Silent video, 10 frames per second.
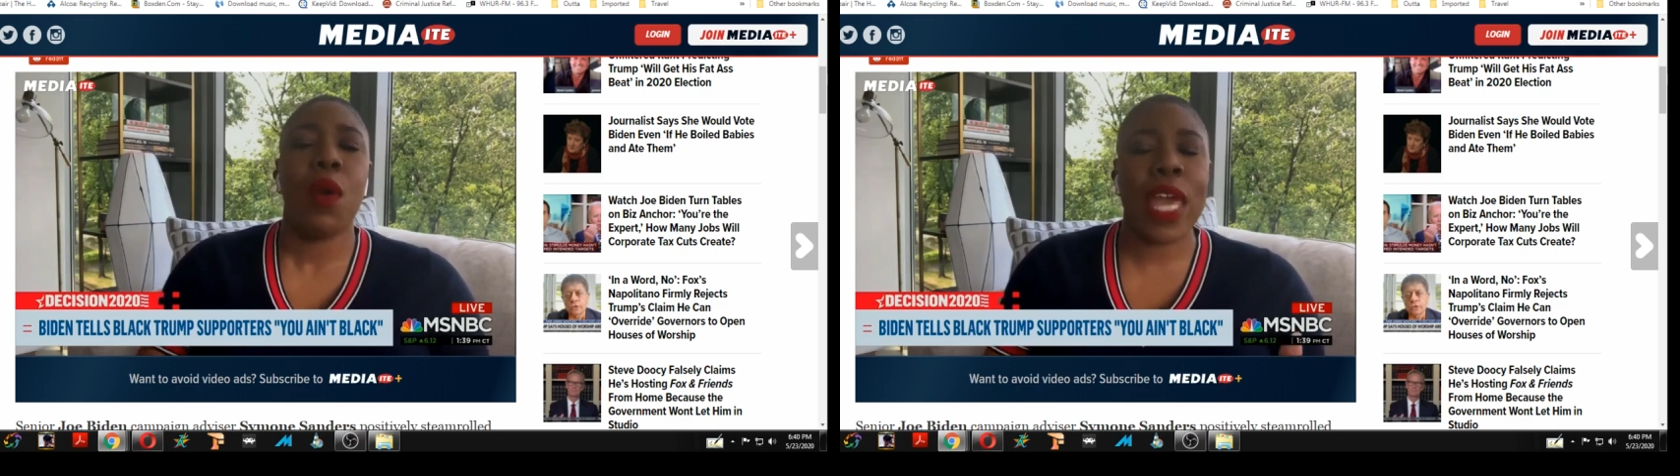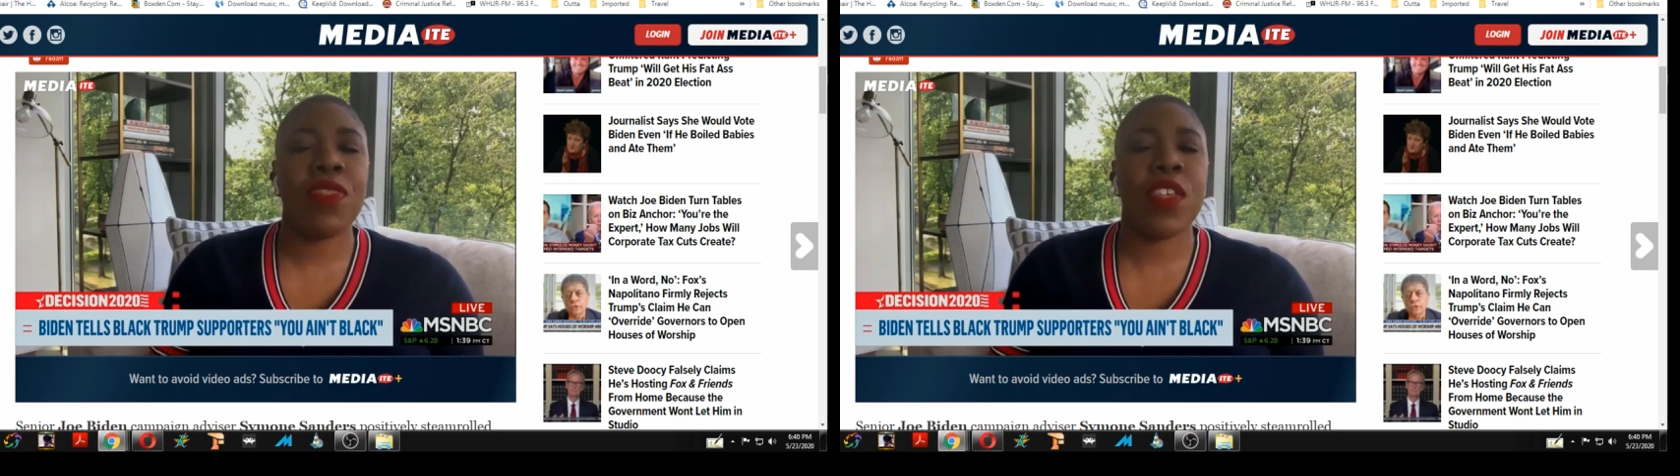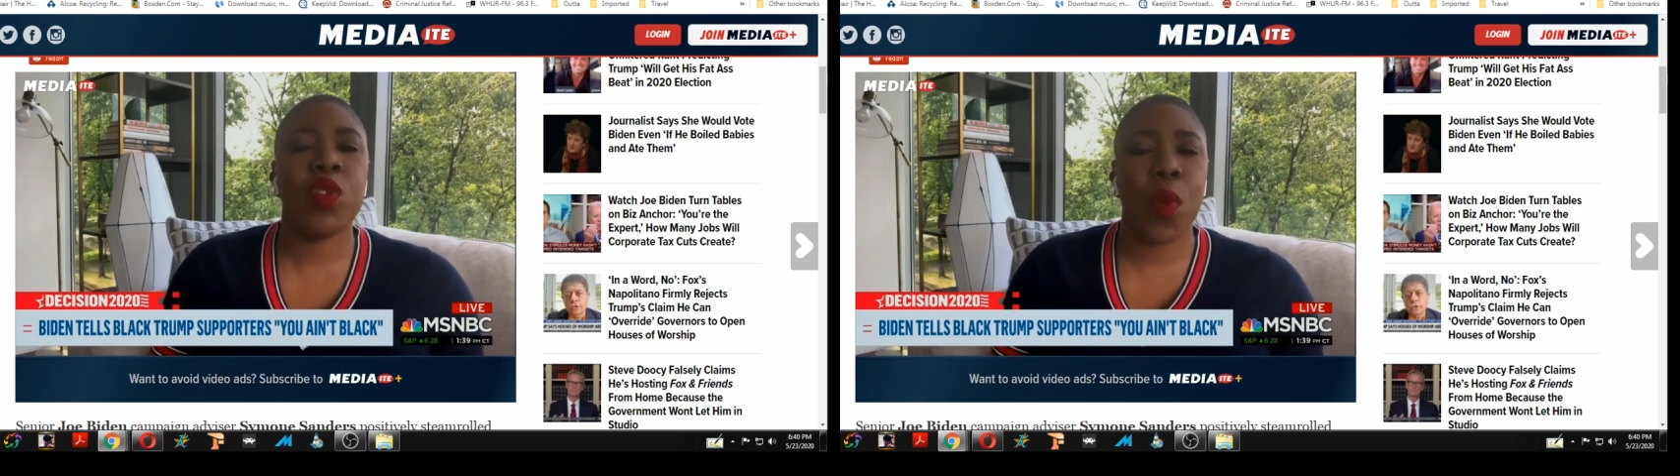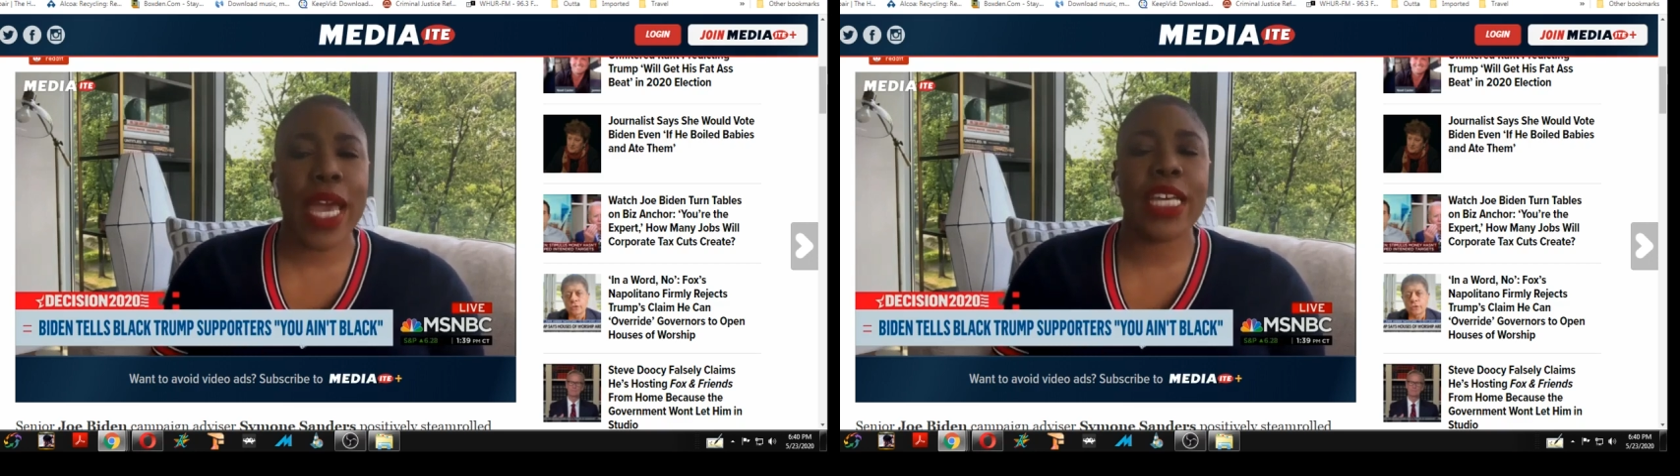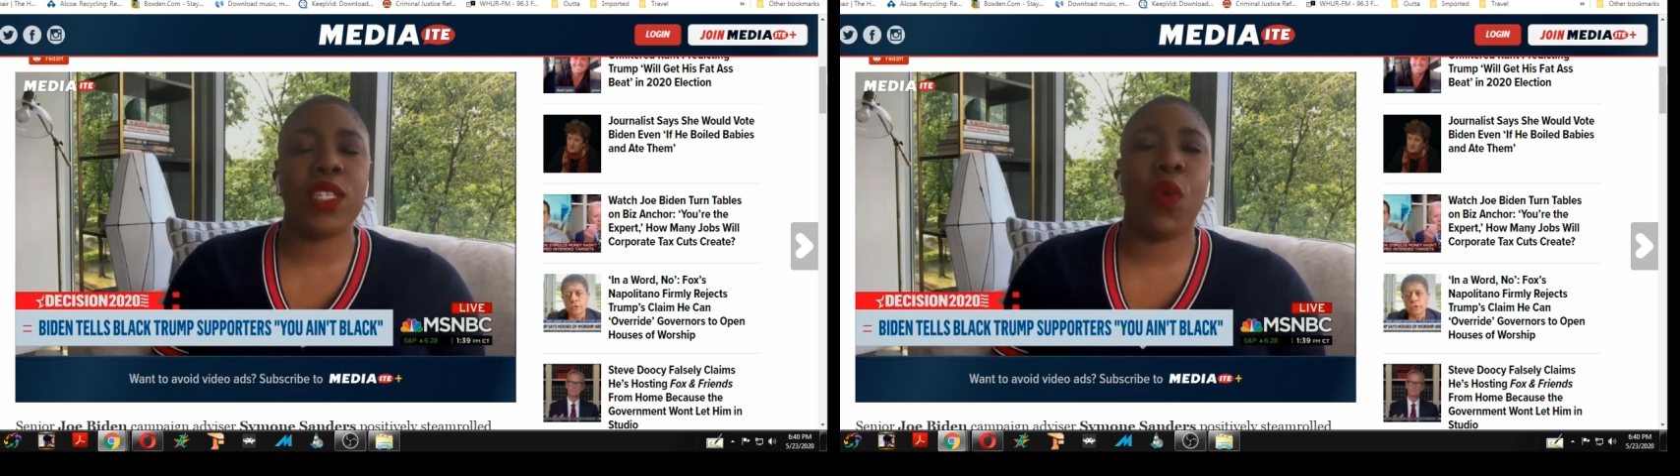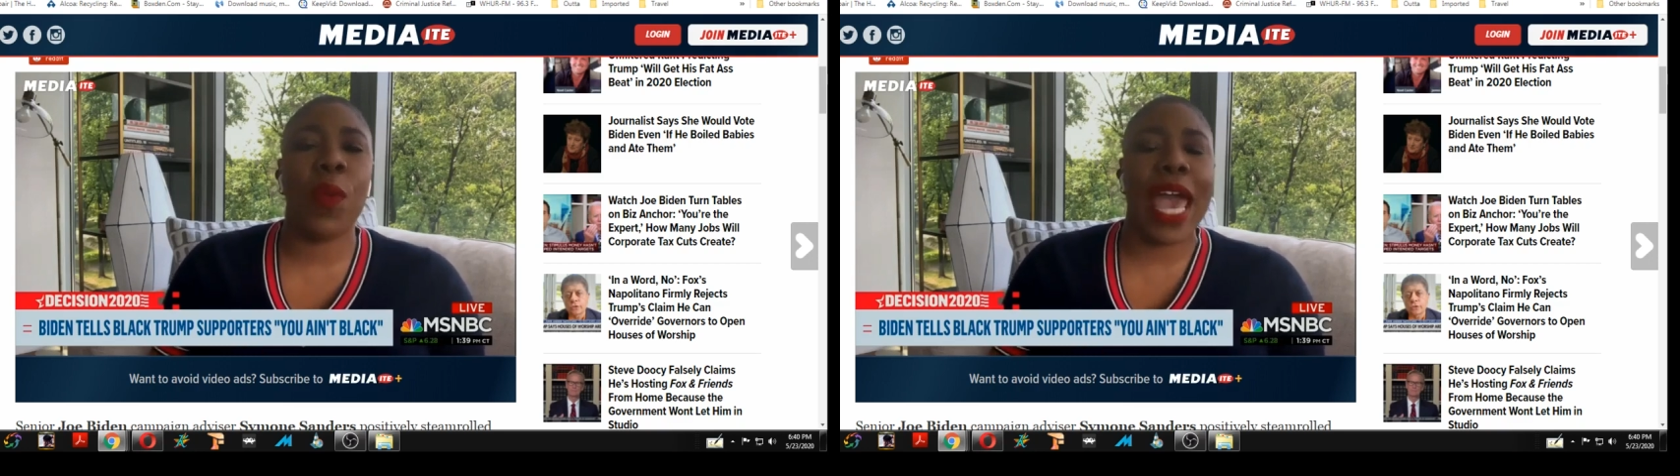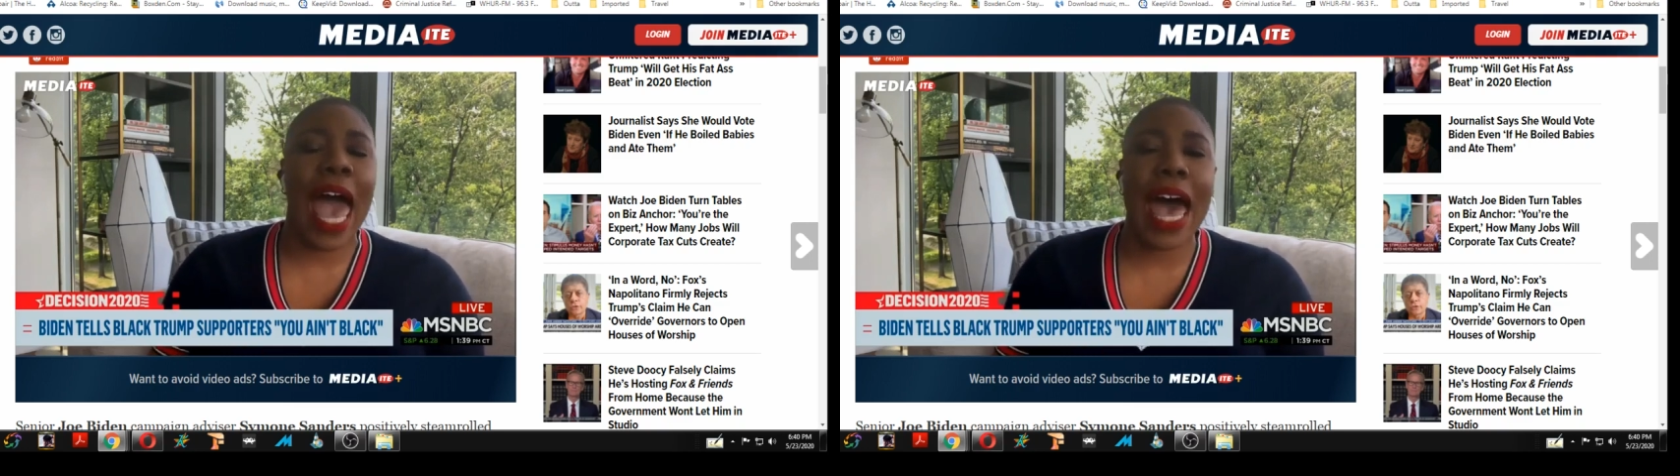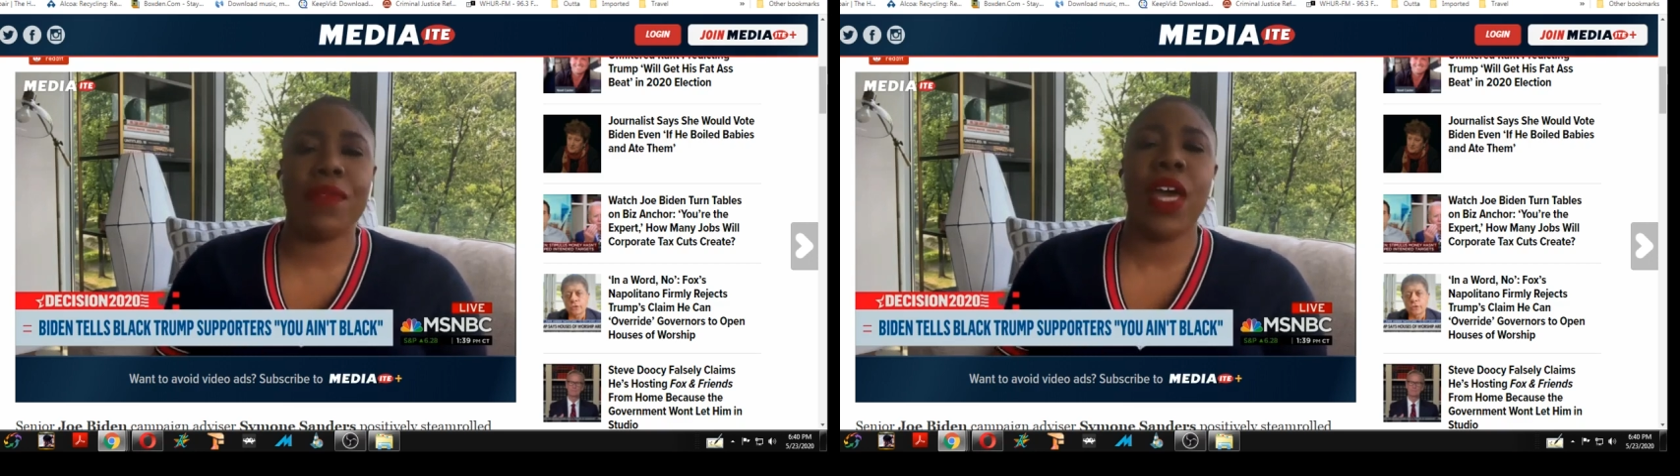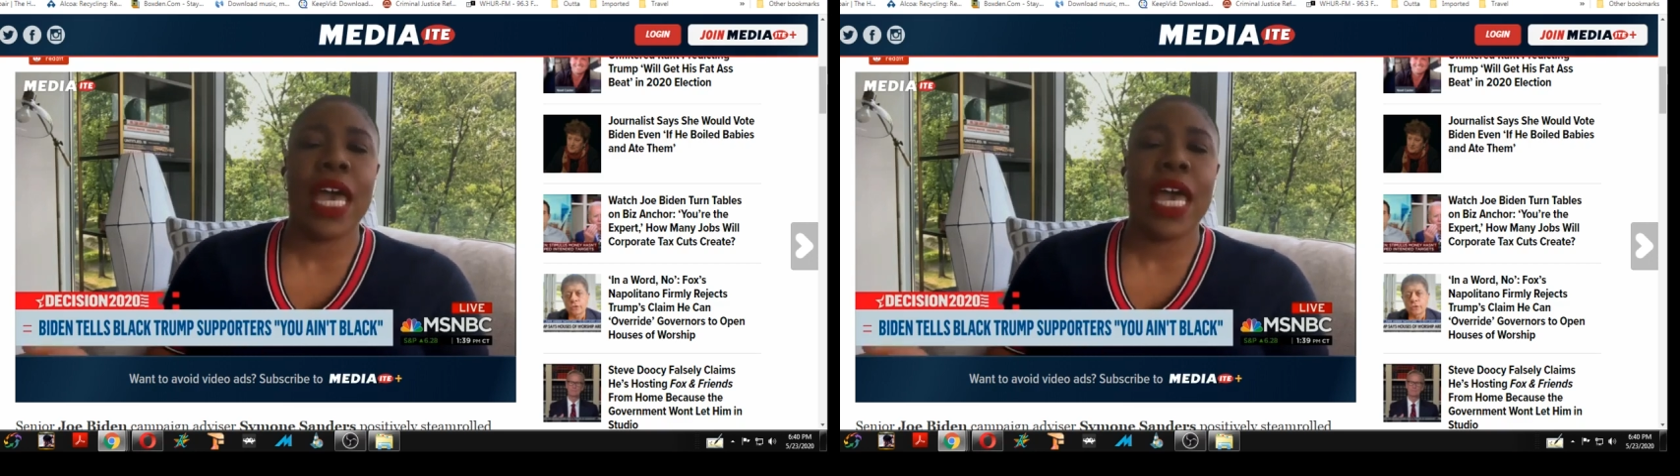in this race, what we have